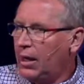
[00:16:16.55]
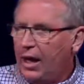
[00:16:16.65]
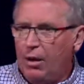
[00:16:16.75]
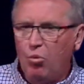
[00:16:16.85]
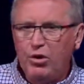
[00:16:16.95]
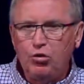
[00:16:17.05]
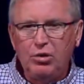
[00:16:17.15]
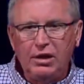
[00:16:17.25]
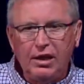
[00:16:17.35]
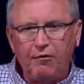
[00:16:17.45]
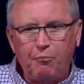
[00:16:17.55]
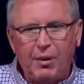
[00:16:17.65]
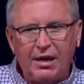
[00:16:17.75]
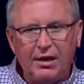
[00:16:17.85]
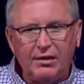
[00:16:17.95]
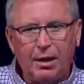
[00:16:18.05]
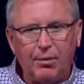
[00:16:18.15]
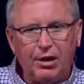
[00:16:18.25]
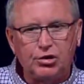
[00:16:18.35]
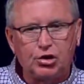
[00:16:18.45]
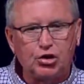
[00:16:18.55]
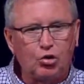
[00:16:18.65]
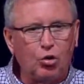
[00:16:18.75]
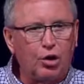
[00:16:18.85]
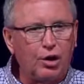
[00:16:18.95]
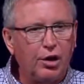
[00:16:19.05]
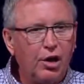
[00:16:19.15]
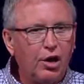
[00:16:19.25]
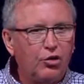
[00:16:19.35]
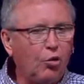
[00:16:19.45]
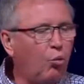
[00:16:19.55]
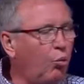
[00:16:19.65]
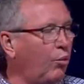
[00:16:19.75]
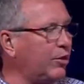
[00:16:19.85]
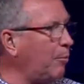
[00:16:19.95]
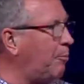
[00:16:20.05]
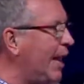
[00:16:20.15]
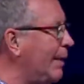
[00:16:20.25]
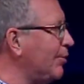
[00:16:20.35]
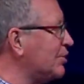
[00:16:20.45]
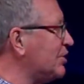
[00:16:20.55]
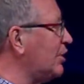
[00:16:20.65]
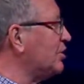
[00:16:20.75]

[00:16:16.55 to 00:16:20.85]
And when you live by the double-edged sword, the Bible says,